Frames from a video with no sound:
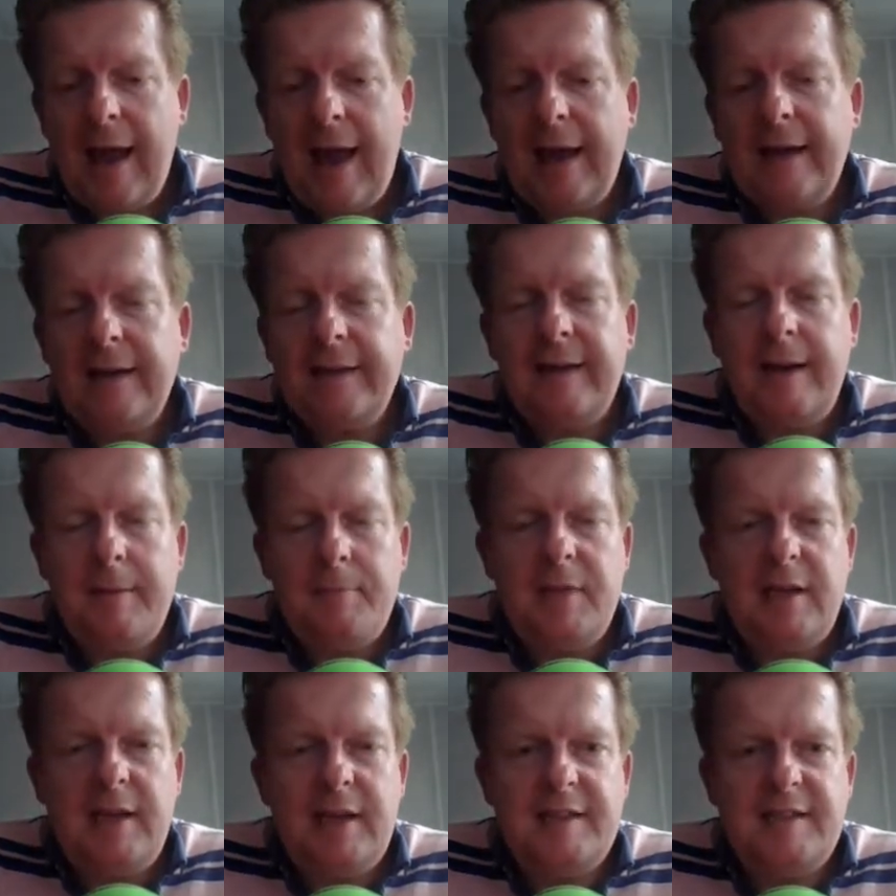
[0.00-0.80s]
And it can
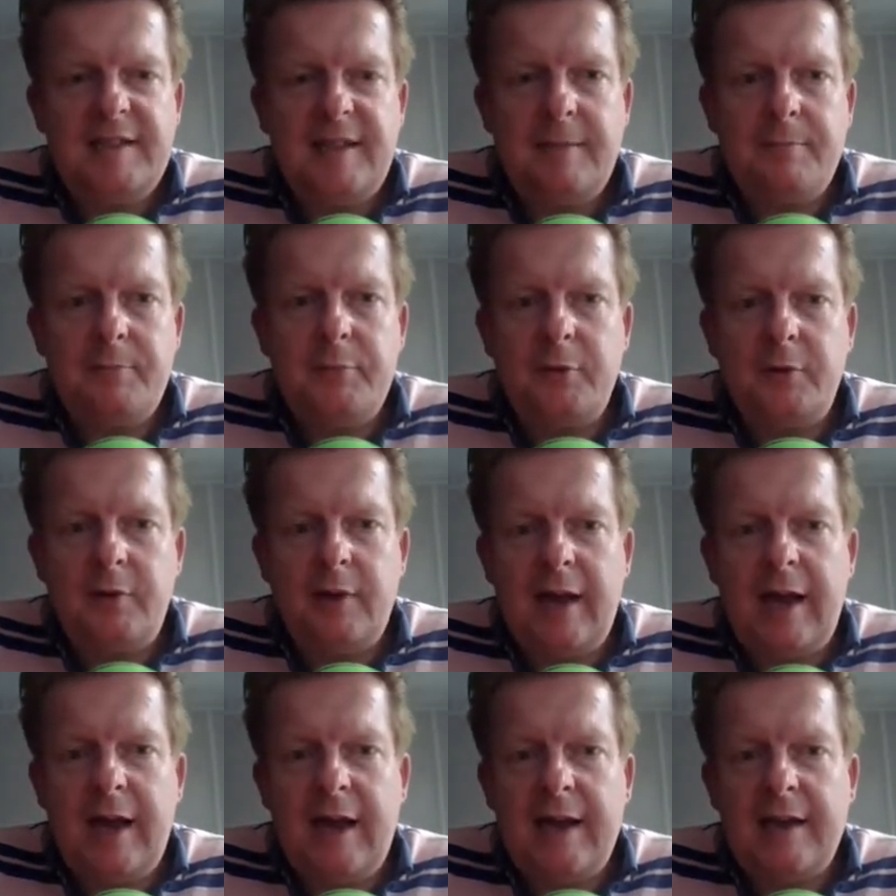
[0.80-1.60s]
be as simple
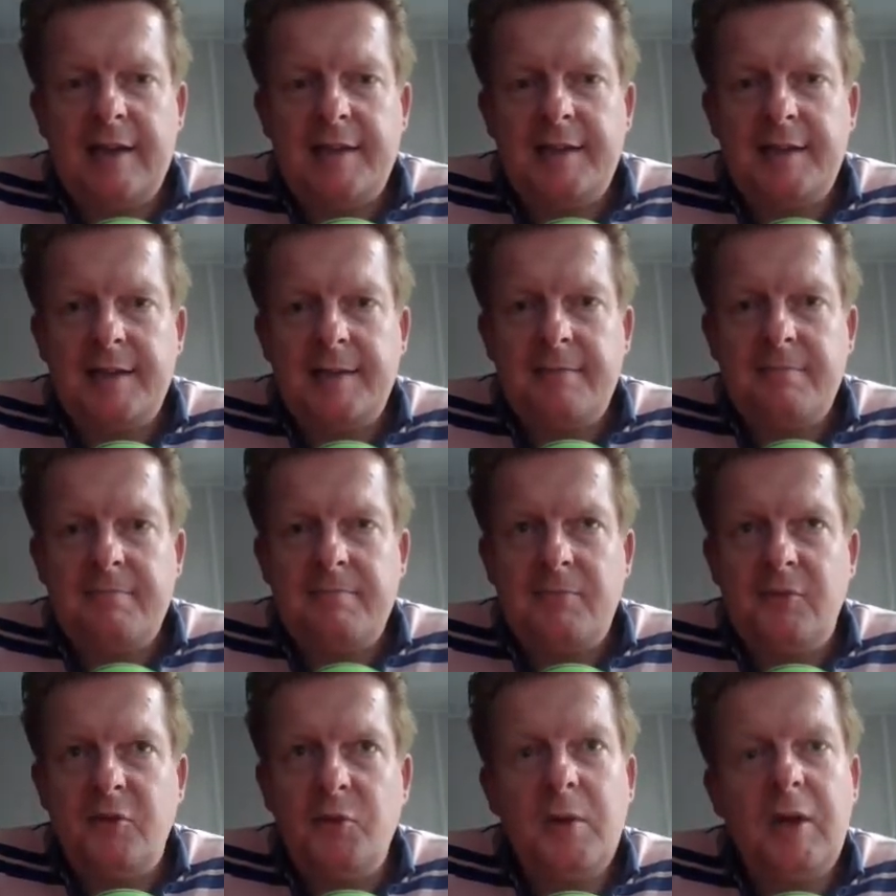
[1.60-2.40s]
as
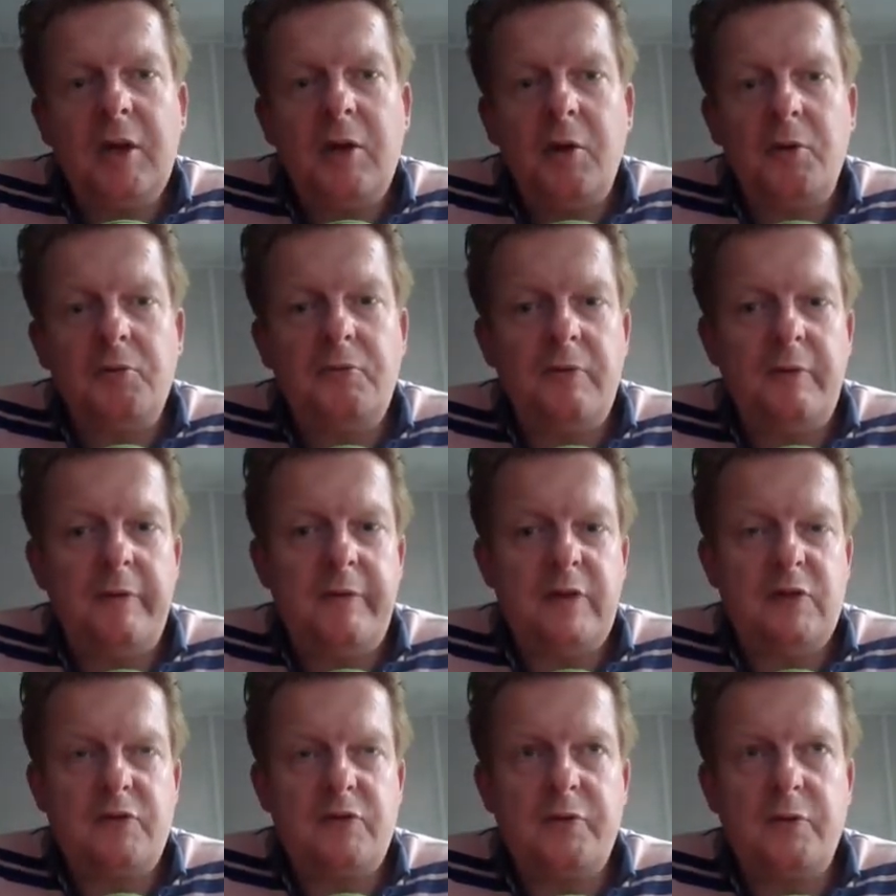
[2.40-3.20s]
doing code
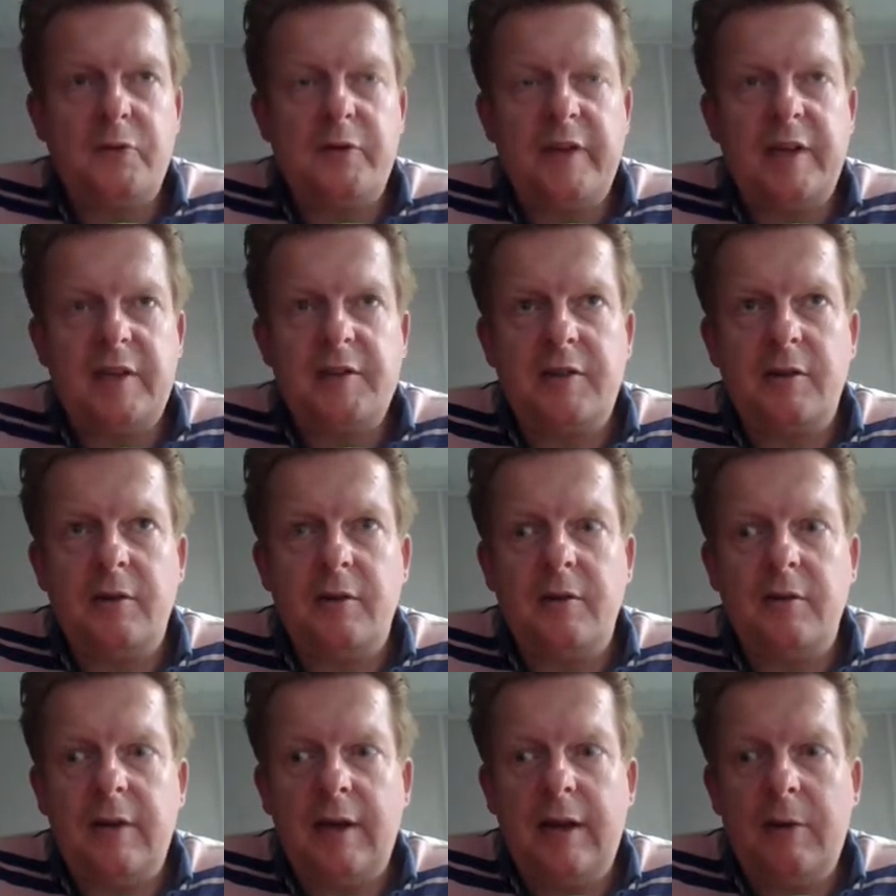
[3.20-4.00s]
reviews for test
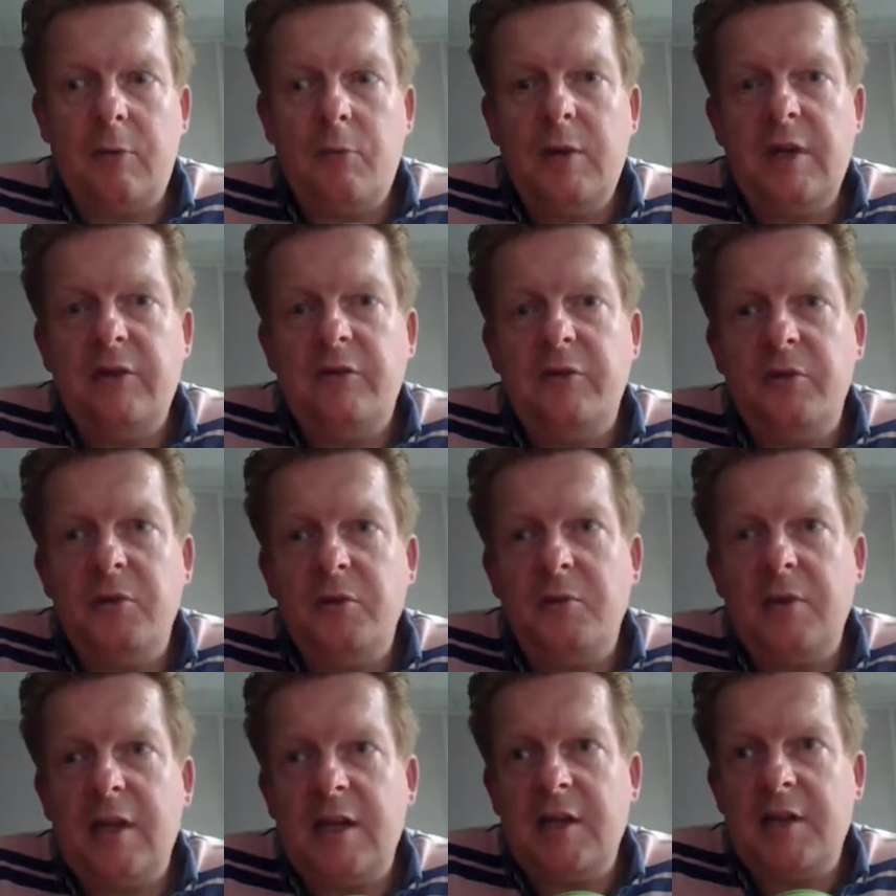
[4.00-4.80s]
code. We
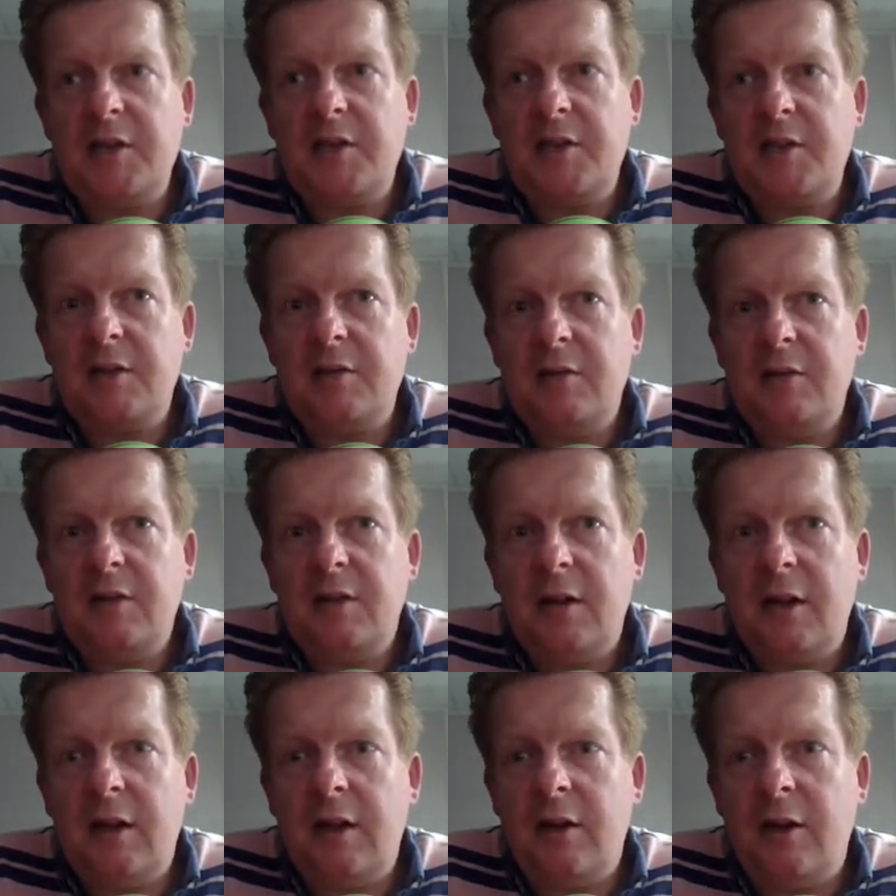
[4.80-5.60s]
do this
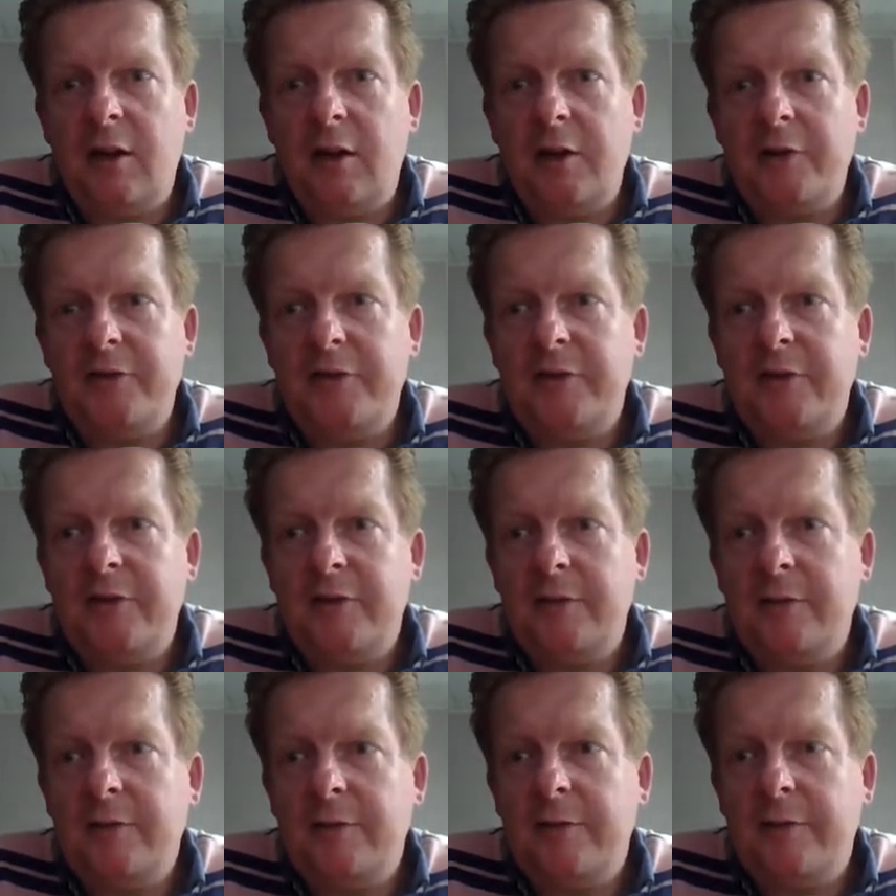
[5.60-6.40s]
a lot
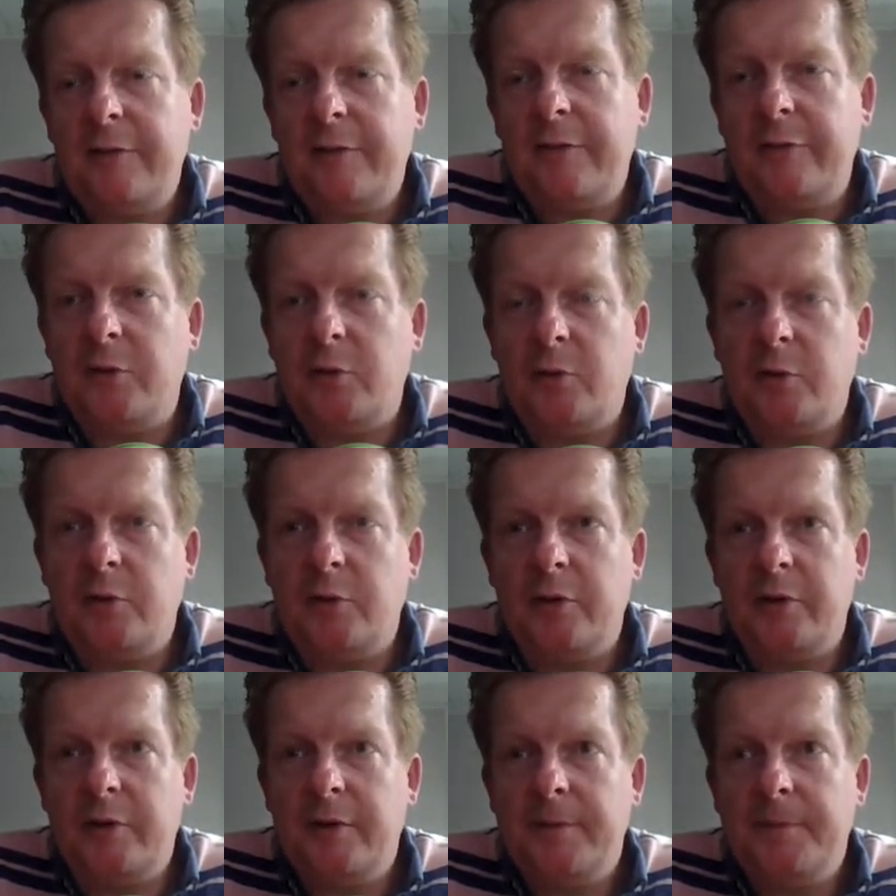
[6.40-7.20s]

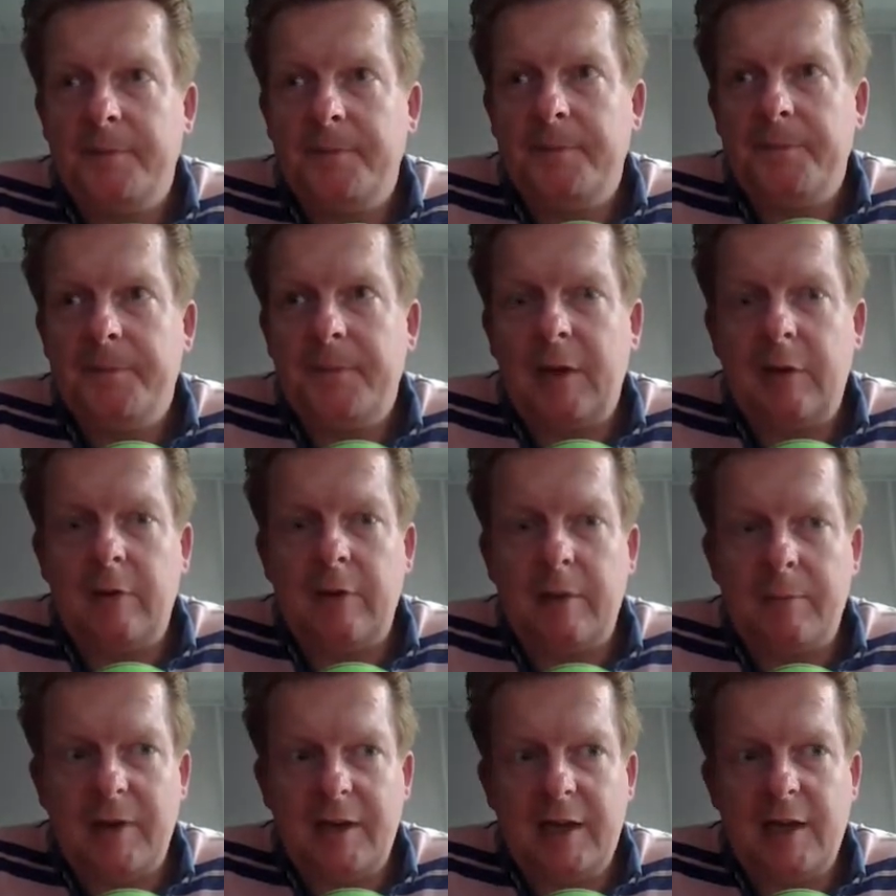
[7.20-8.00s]
for our
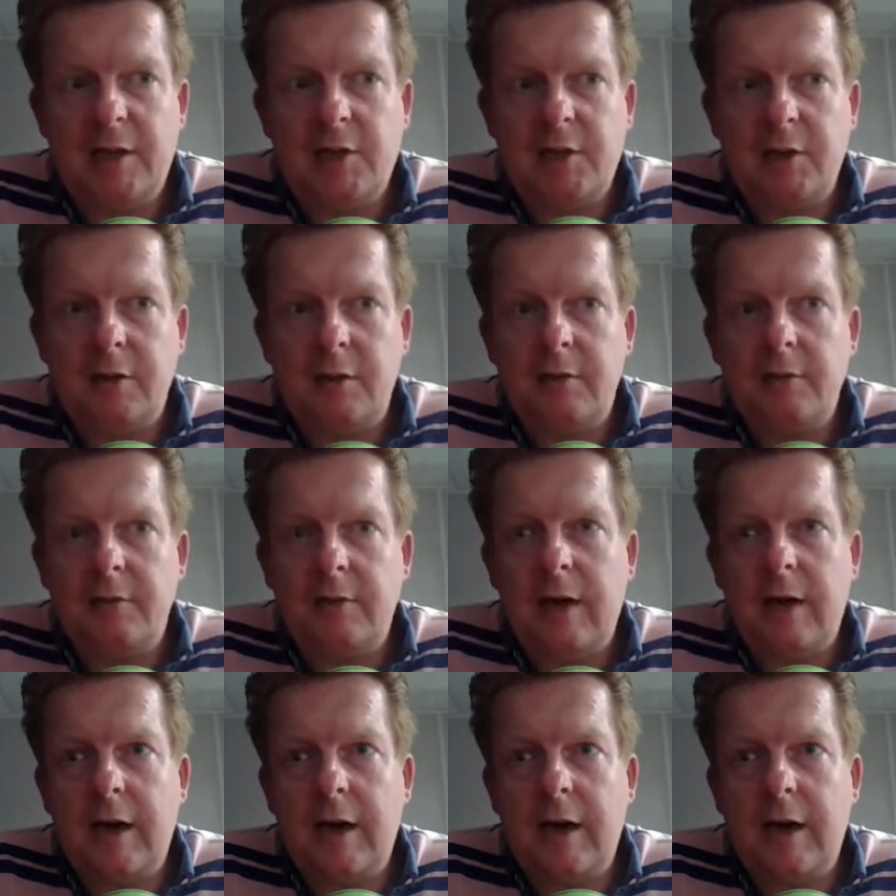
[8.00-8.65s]
application code.